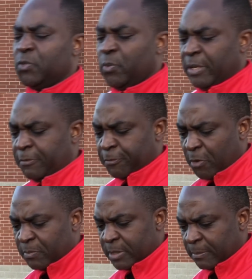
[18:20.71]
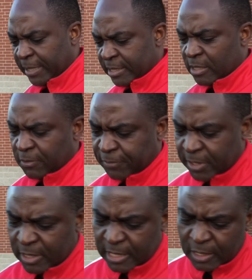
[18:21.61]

We have formed, myself and